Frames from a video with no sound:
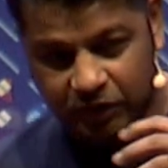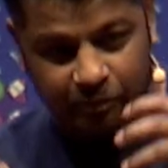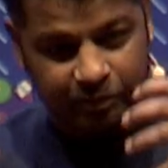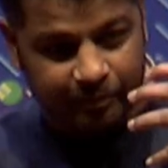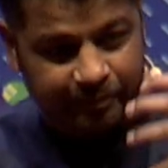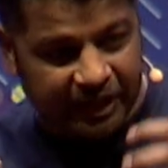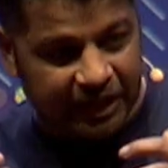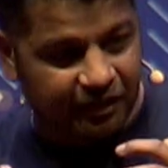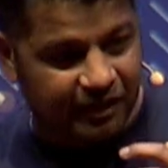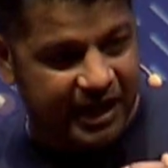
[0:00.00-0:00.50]
the
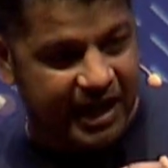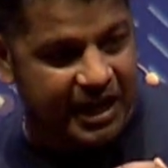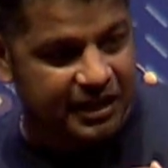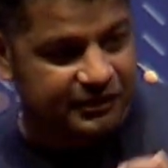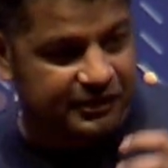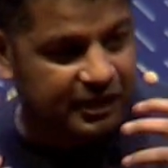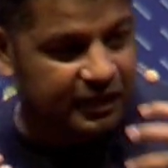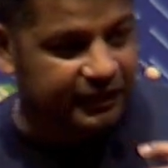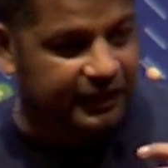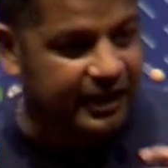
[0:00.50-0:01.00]
propeller
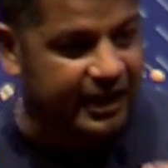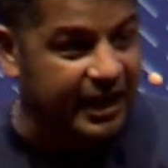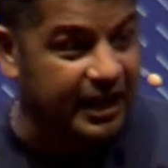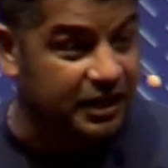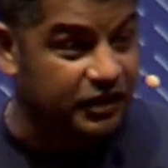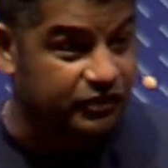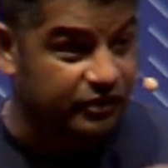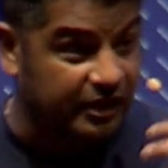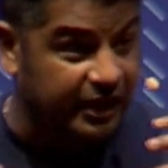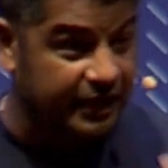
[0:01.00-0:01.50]
hats on their
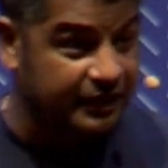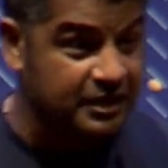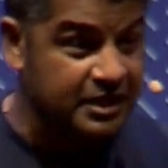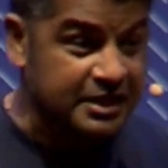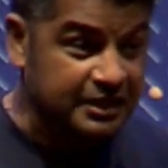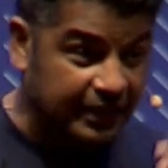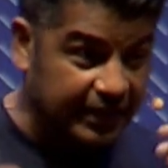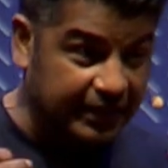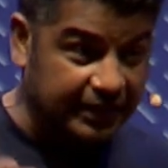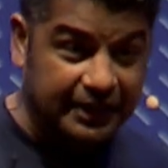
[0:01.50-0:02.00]
heads, right?
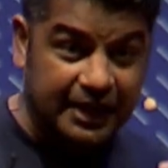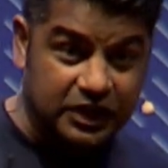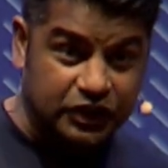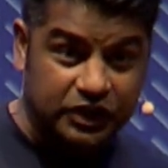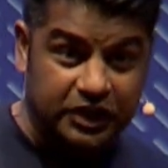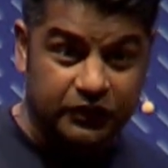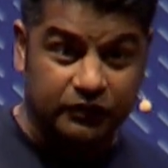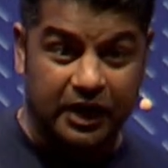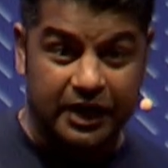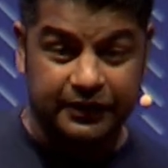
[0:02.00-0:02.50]
That can
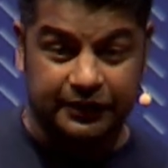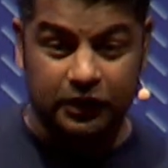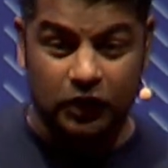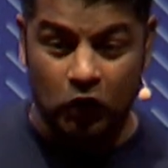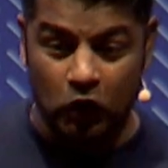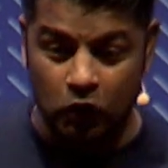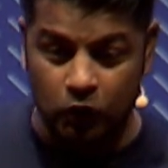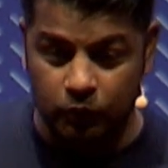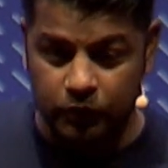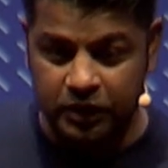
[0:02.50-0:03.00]
actually write the
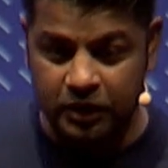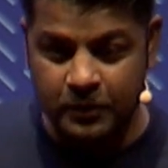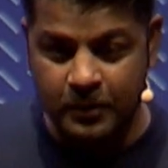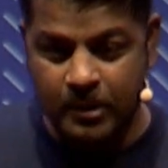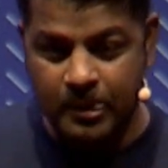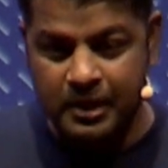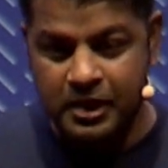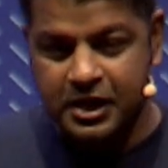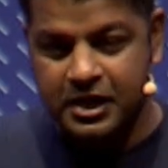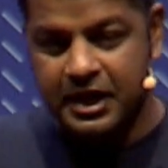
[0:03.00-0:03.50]
code.
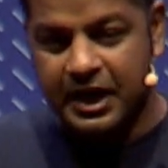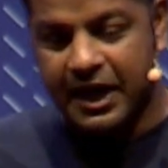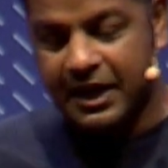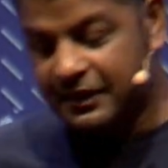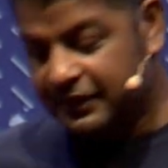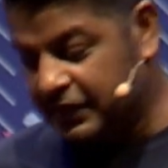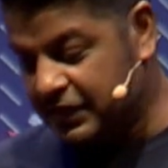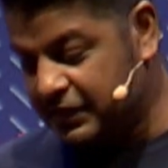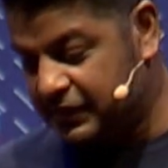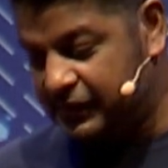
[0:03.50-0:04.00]
And
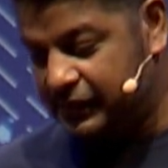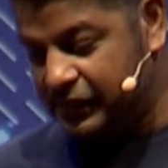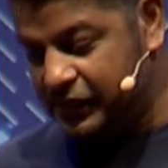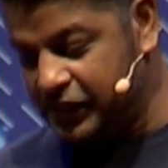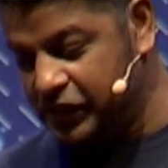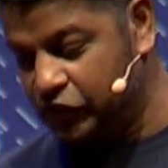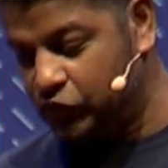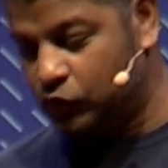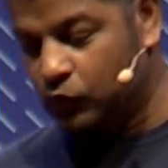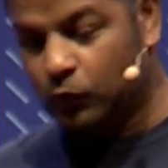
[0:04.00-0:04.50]
this
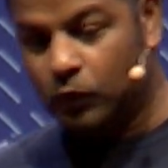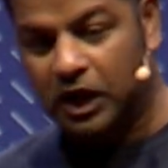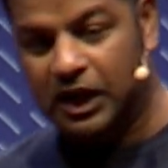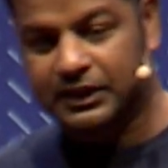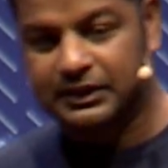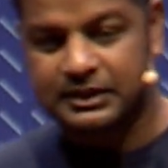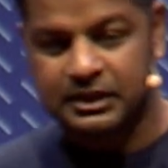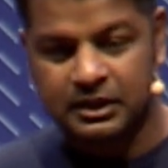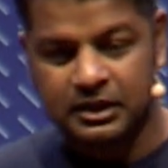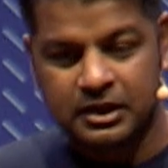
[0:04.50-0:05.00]
is
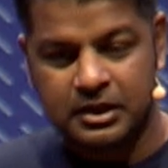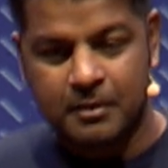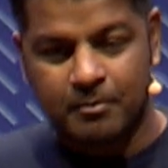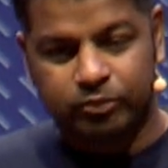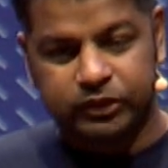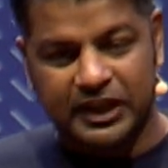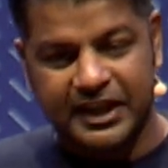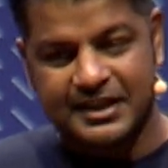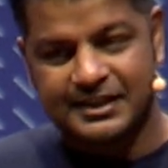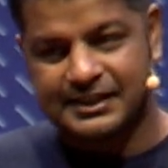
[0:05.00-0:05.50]
what
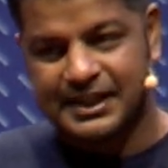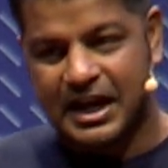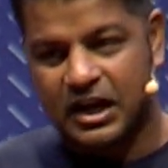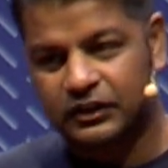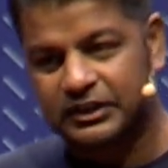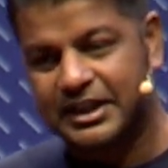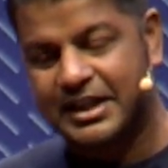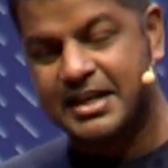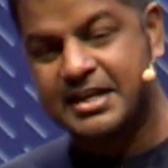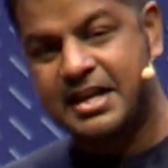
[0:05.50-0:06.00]
plays
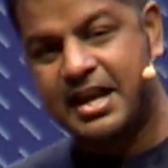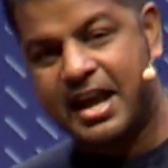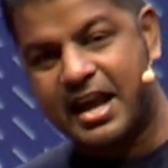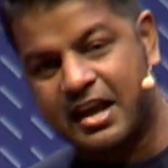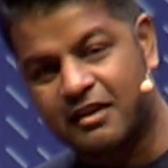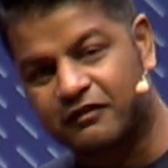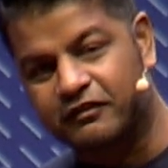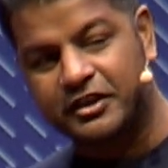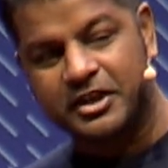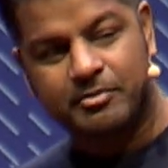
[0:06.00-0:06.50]
out in
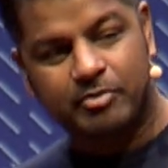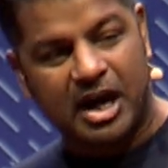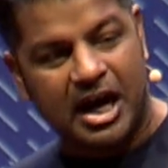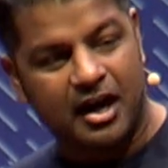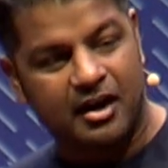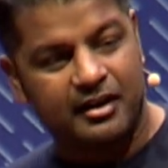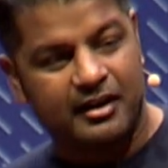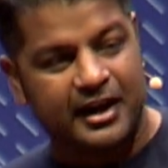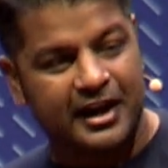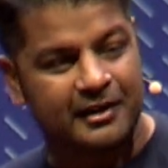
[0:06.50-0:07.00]
every
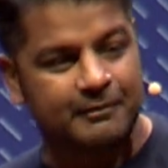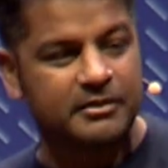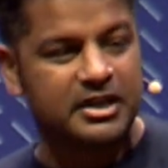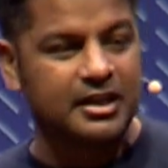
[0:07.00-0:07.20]
paradigm.